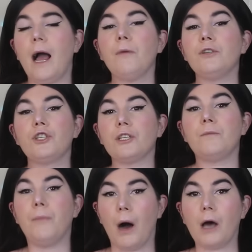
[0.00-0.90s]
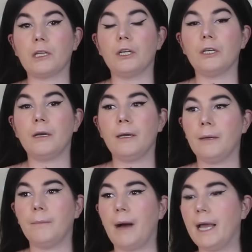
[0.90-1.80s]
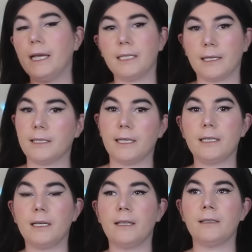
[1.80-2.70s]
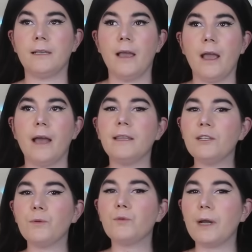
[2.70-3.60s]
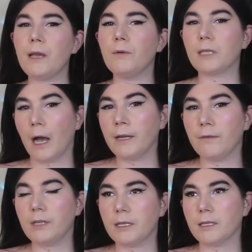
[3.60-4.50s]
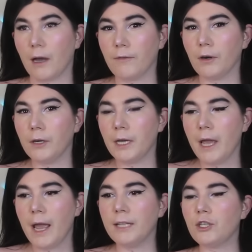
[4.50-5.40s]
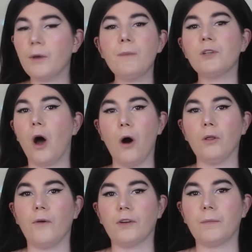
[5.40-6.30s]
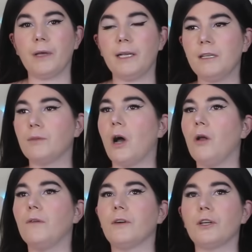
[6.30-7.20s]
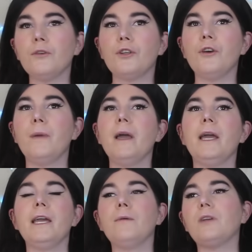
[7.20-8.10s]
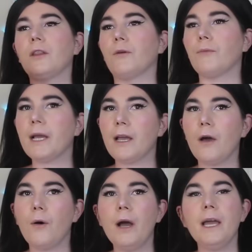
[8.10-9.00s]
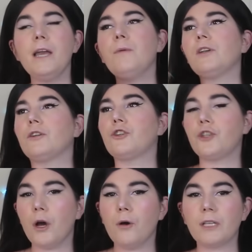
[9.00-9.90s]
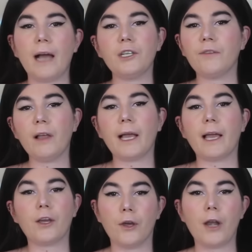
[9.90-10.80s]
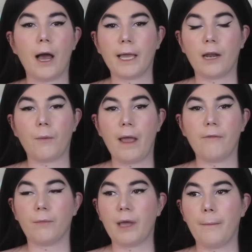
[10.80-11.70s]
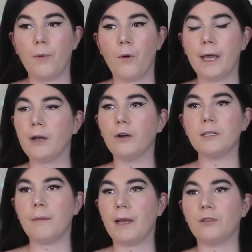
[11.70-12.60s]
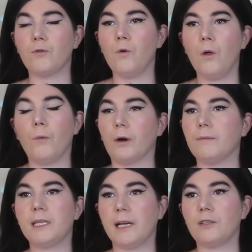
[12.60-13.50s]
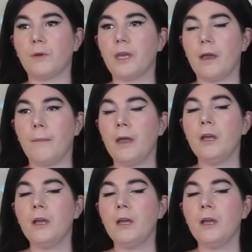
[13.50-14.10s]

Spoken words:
I was just bothered by his existence. And this was when he was kind of discovered, and so he was all over the place. He was all over YouTube, he was on the radio, he was on shows. I just felt like I could not get away from that boy. Girls at my school were obsessed with him.